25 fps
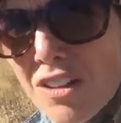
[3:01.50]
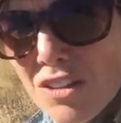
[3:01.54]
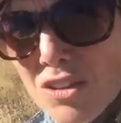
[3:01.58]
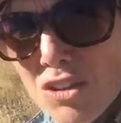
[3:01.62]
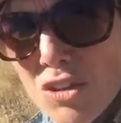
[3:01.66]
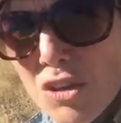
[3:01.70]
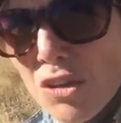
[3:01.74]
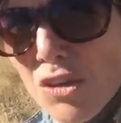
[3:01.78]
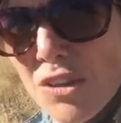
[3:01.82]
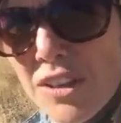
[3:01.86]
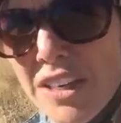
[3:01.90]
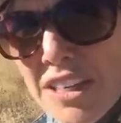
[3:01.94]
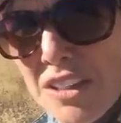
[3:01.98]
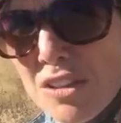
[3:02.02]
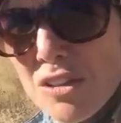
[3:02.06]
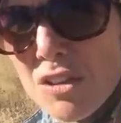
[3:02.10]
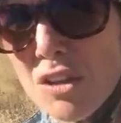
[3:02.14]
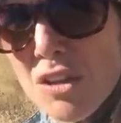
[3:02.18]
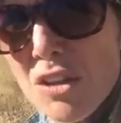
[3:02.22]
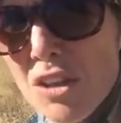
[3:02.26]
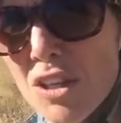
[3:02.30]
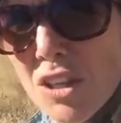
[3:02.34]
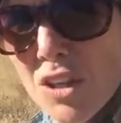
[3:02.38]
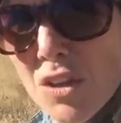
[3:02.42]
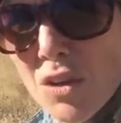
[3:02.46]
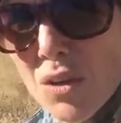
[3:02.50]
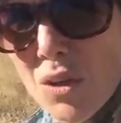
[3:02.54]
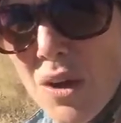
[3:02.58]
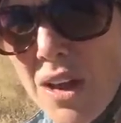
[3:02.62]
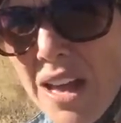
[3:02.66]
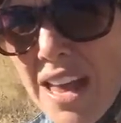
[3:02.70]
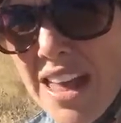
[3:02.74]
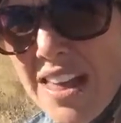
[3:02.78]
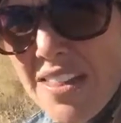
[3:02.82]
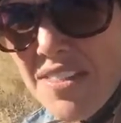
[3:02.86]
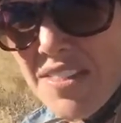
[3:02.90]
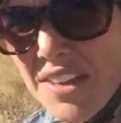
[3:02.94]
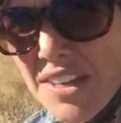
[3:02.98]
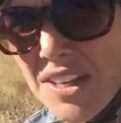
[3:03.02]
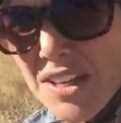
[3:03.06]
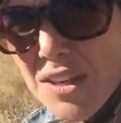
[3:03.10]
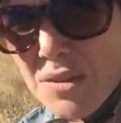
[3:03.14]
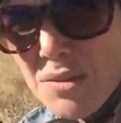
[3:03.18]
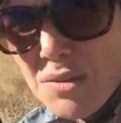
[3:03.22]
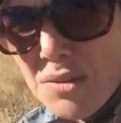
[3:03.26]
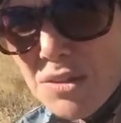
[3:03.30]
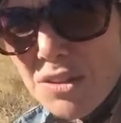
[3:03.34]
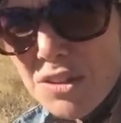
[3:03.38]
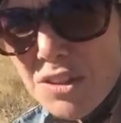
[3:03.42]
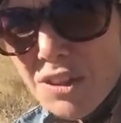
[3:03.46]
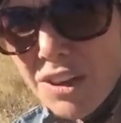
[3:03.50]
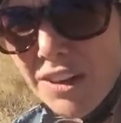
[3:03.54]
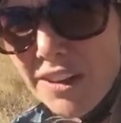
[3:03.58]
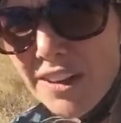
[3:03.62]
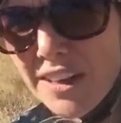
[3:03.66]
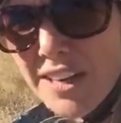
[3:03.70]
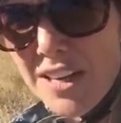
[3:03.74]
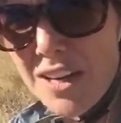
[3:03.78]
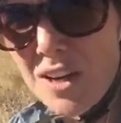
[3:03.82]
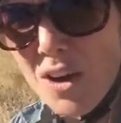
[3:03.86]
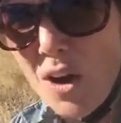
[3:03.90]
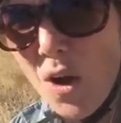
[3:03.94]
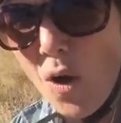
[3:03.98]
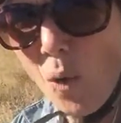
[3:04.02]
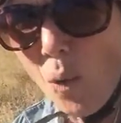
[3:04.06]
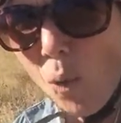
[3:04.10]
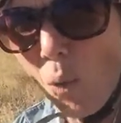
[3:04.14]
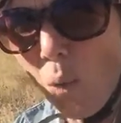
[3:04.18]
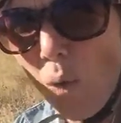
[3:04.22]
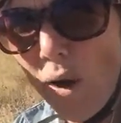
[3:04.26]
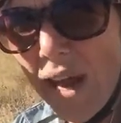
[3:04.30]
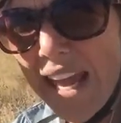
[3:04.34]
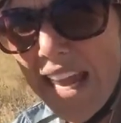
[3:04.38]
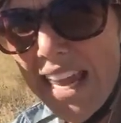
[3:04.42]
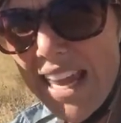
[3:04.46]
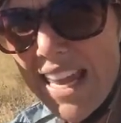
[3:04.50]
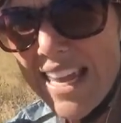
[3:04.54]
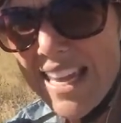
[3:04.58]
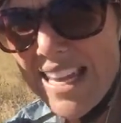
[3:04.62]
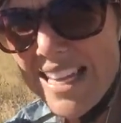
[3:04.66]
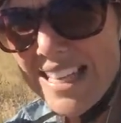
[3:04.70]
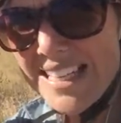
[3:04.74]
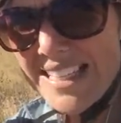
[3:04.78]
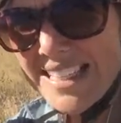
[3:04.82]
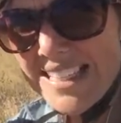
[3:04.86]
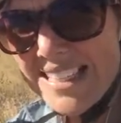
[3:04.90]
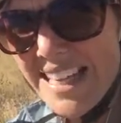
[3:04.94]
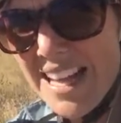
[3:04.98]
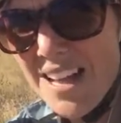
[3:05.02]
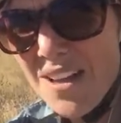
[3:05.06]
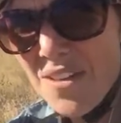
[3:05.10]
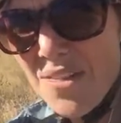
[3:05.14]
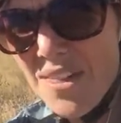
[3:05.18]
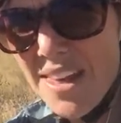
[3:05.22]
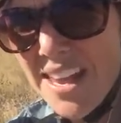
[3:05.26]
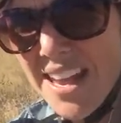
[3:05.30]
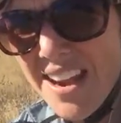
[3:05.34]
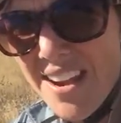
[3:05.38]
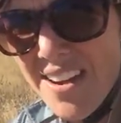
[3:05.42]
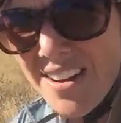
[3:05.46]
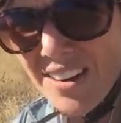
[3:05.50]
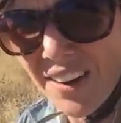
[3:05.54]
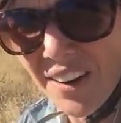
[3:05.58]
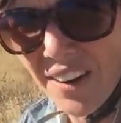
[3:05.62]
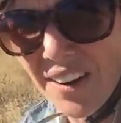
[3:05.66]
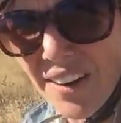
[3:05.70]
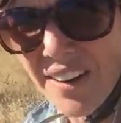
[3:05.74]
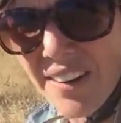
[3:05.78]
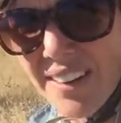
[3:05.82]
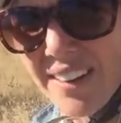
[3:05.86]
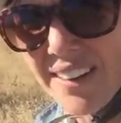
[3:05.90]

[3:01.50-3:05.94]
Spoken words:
the journey took you, that you started way down there.